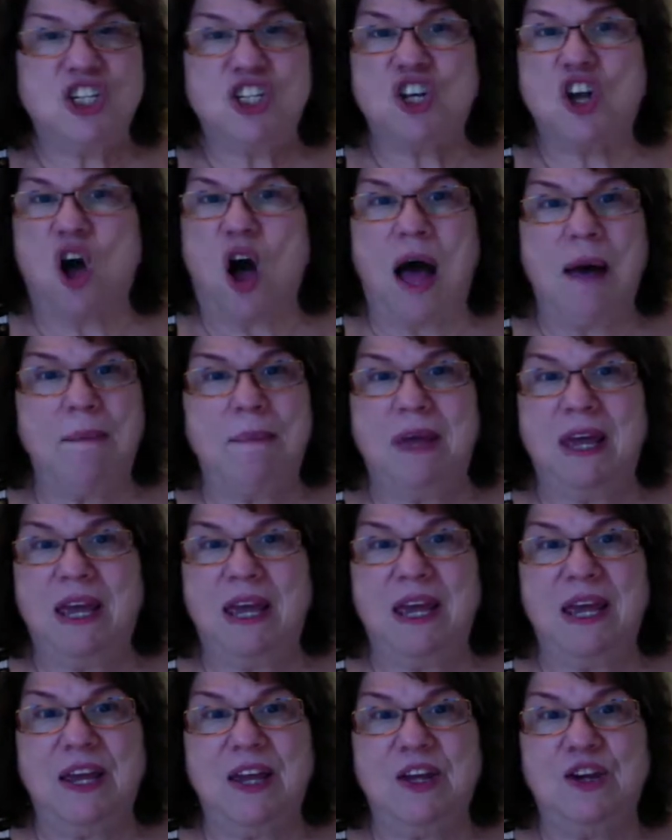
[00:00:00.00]
got
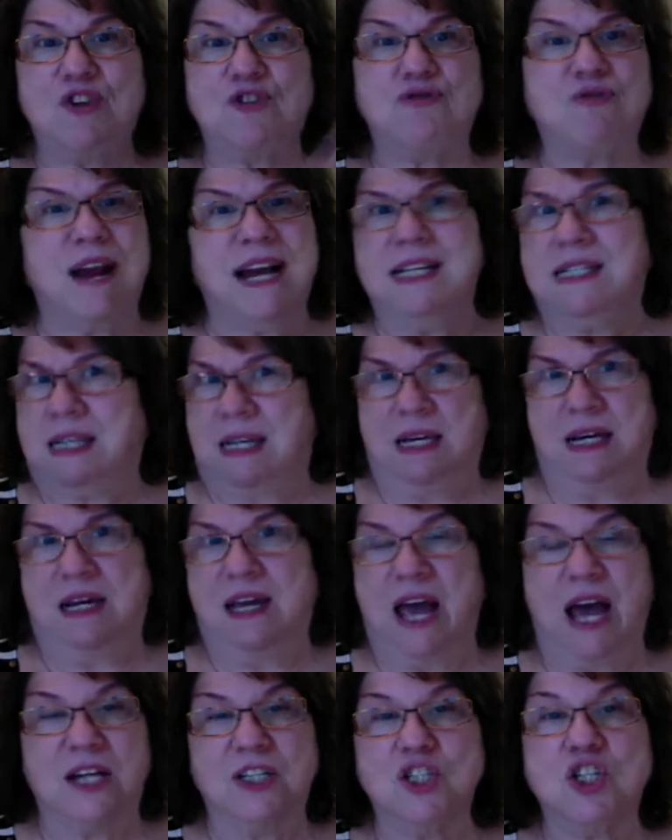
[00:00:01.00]
me crazy
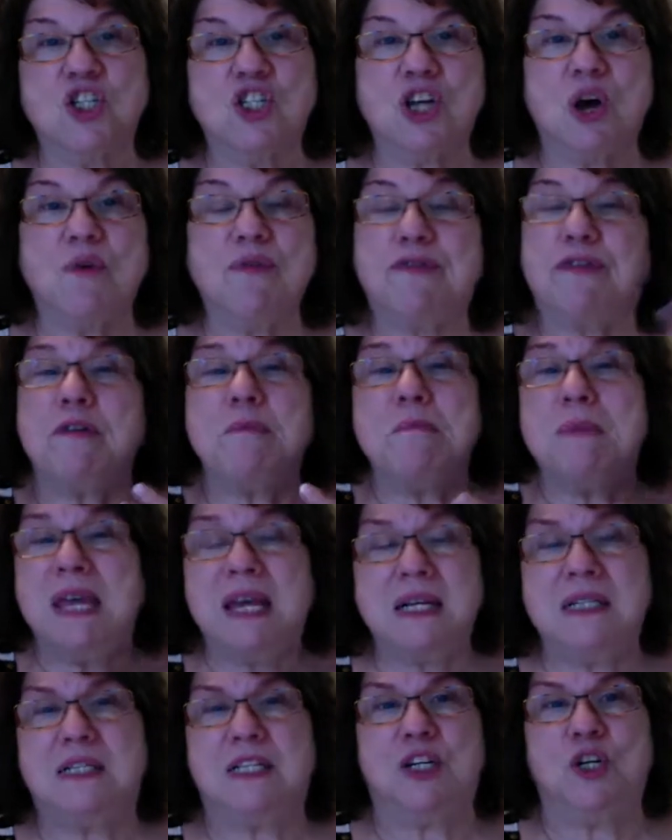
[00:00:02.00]
again. So for me
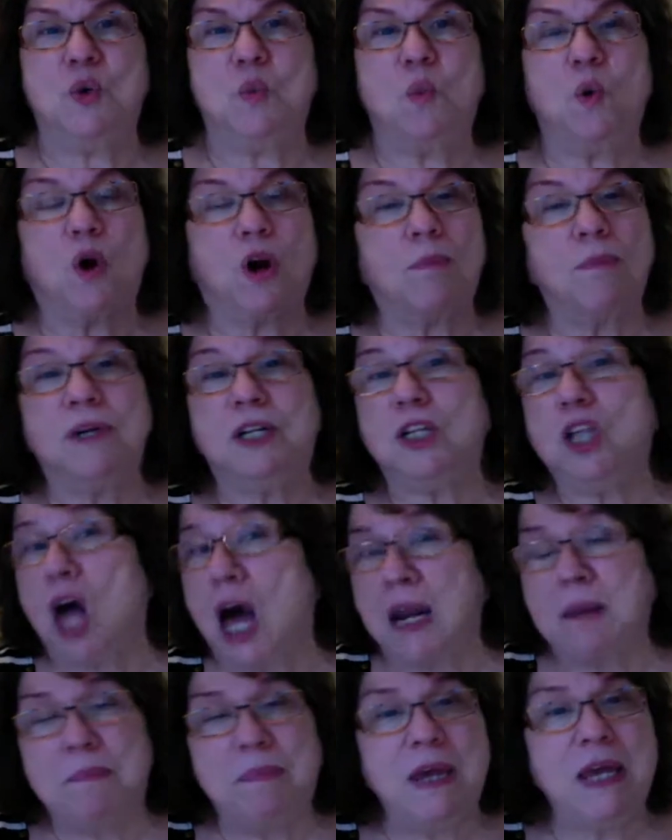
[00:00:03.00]
it didn't work, but a
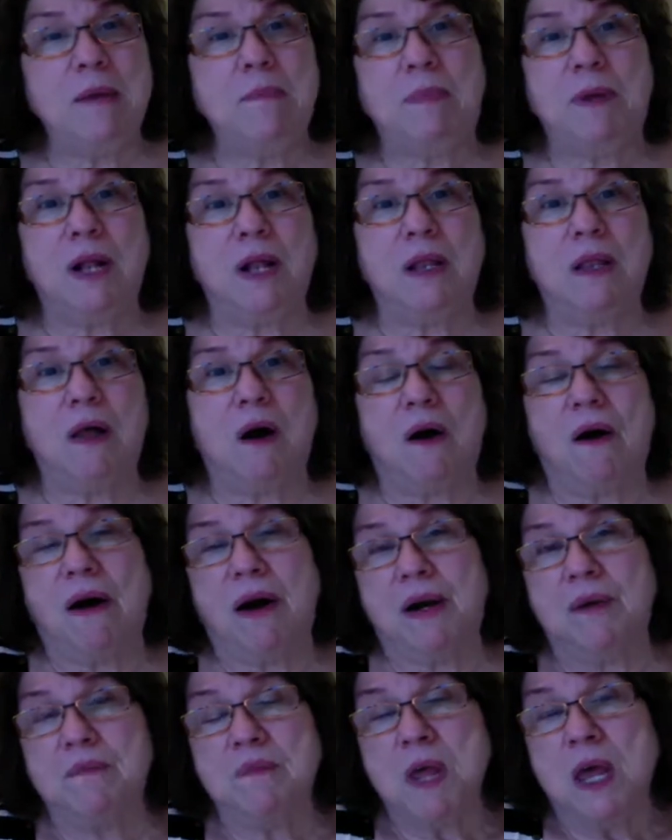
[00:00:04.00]
lot of people are,